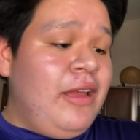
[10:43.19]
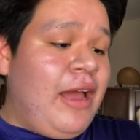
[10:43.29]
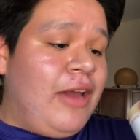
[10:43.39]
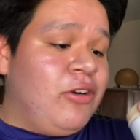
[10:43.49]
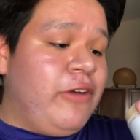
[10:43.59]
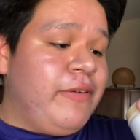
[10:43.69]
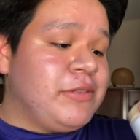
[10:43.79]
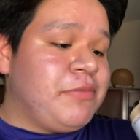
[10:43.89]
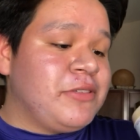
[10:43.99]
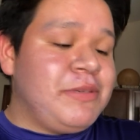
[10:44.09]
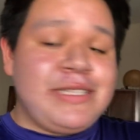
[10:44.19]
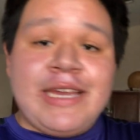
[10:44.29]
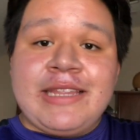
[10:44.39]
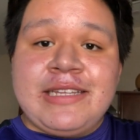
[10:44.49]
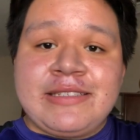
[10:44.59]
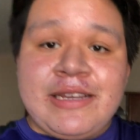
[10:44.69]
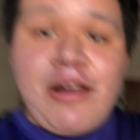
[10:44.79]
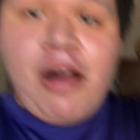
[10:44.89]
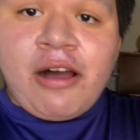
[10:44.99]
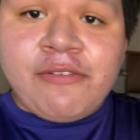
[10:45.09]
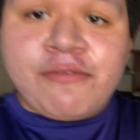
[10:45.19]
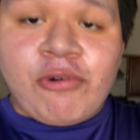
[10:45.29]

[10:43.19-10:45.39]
I don't know if I'm supposed to be taking this thing off